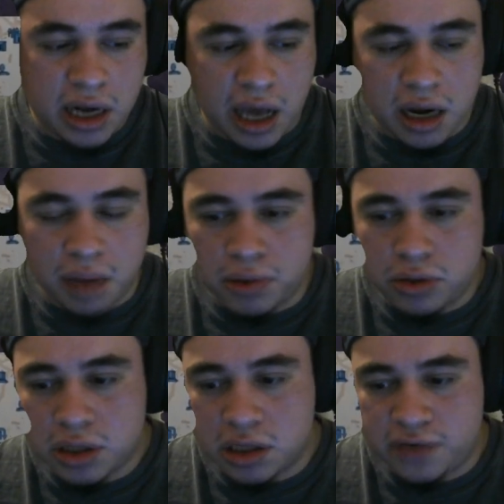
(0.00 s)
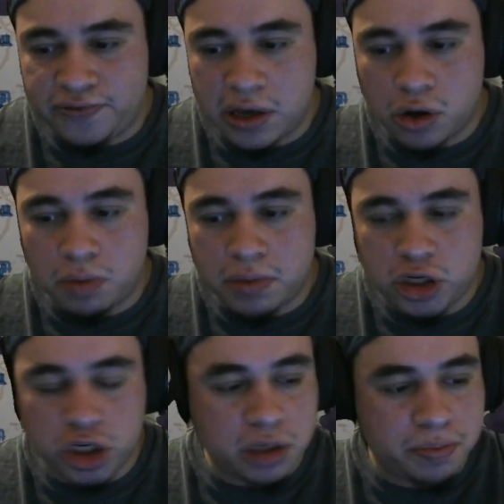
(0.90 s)
end up losing this vehicle, but
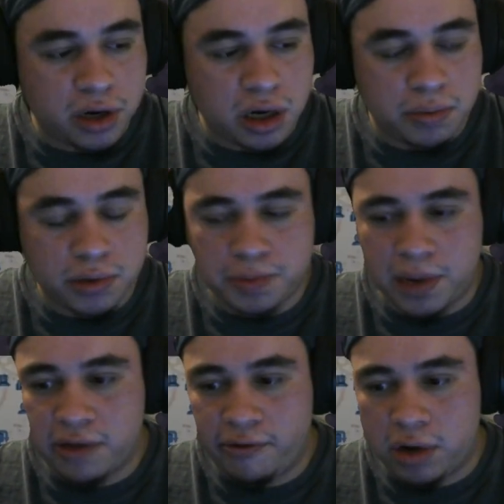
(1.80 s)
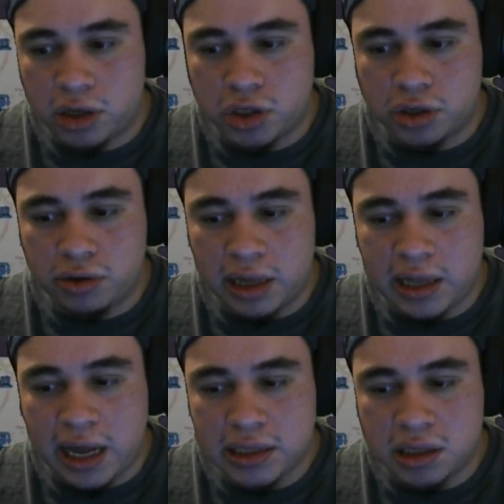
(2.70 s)
just to put it into perspective, I want to show you I
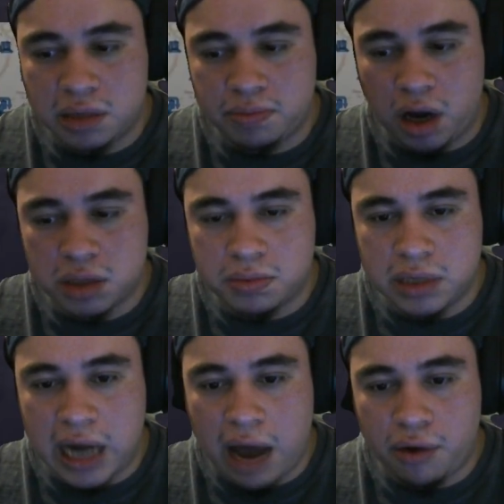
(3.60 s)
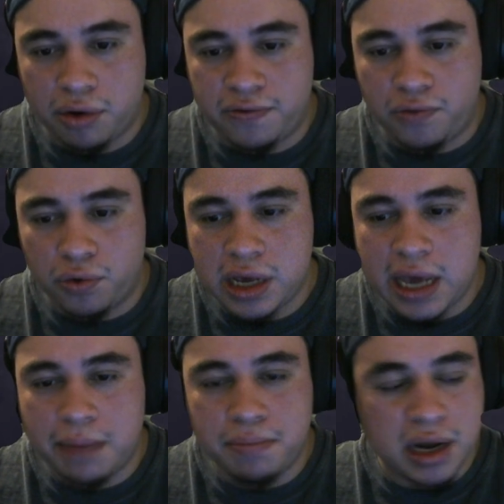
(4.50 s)
lasted approximately an hour and
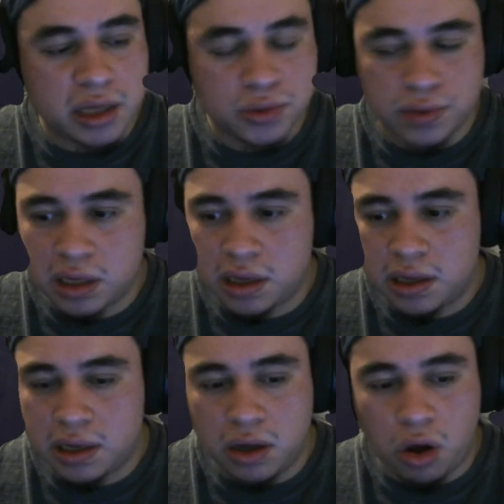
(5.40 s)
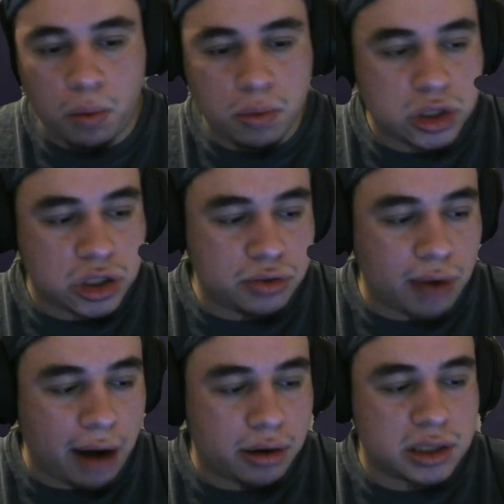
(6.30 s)
48 minutes with it, almost 2
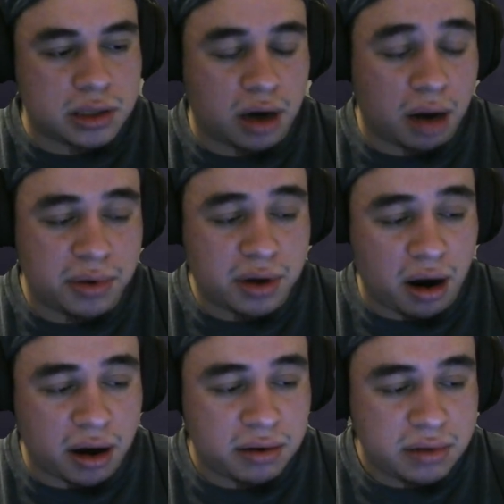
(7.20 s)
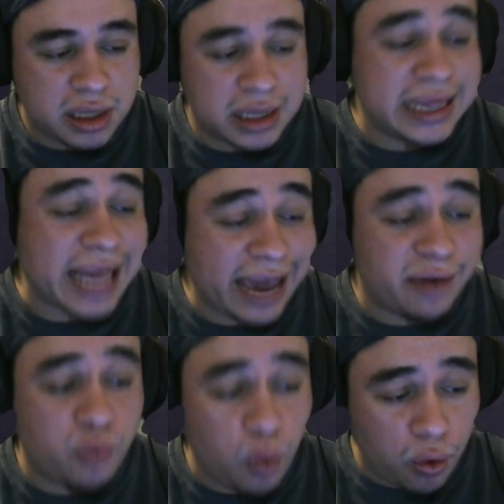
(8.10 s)
hours in an armored car. Late
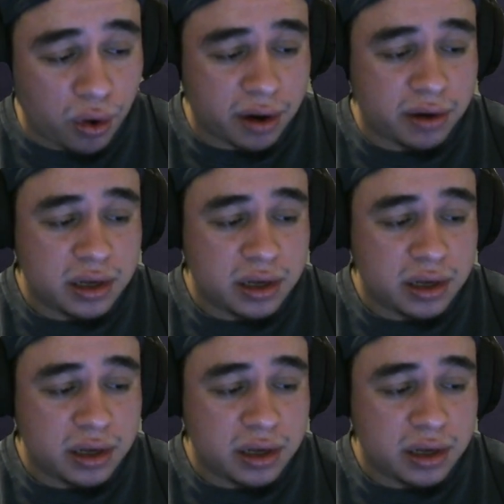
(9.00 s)
war.